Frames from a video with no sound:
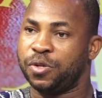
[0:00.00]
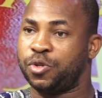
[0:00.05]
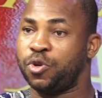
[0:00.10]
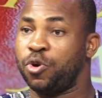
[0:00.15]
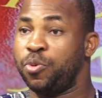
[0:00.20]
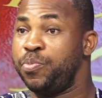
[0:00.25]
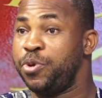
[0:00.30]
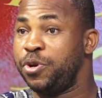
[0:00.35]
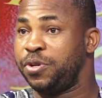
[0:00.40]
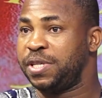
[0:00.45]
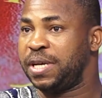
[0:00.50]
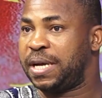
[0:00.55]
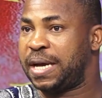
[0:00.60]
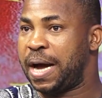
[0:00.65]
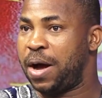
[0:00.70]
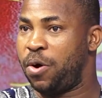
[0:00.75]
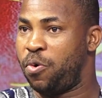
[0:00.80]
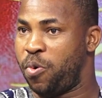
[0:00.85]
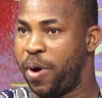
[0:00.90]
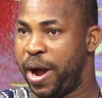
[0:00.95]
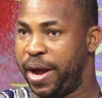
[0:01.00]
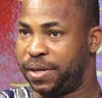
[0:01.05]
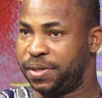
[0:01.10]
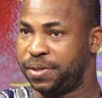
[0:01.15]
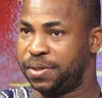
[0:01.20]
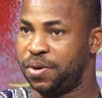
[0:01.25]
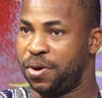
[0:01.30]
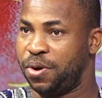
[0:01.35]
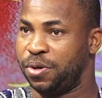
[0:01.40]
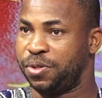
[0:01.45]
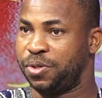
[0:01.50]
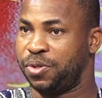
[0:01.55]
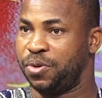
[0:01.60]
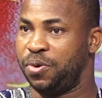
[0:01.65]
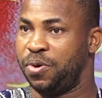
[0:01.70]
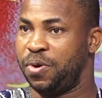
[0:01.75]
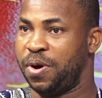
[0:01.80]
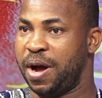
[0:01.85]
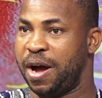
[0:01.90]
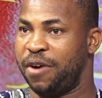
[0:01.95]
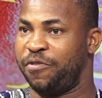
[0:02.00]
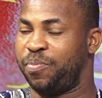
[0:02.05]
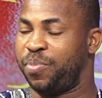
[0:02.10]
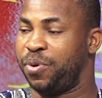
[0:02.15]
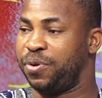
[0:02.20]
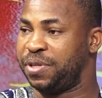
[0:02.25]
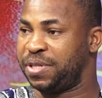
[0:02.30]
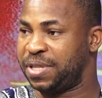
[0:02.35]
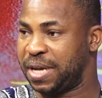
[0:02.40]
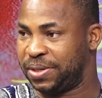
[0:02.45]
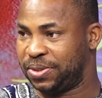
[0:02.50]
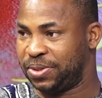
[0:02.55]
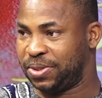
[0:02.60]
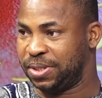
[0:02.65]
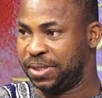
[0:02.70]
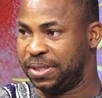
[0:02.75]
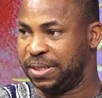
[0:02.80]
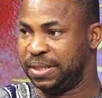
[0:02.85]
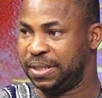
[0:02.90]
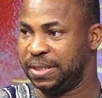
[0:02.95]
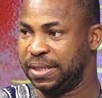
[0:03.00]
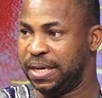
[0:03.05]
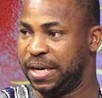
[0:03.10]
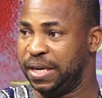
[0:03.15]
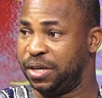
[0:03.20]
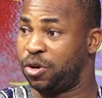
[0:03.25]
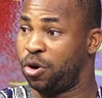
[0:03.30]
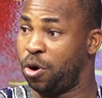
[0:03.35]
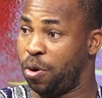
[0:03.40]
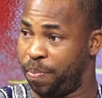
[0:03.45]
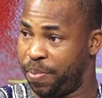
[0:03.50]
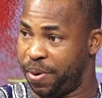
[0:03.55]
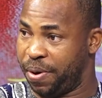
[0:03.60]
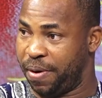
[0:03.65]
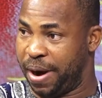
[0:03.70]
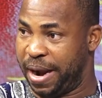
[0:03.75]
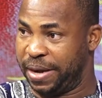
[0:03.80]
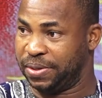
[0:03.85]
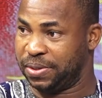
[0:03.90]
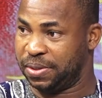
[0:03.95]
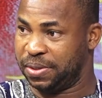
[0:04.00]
musical works also have protection in copyright,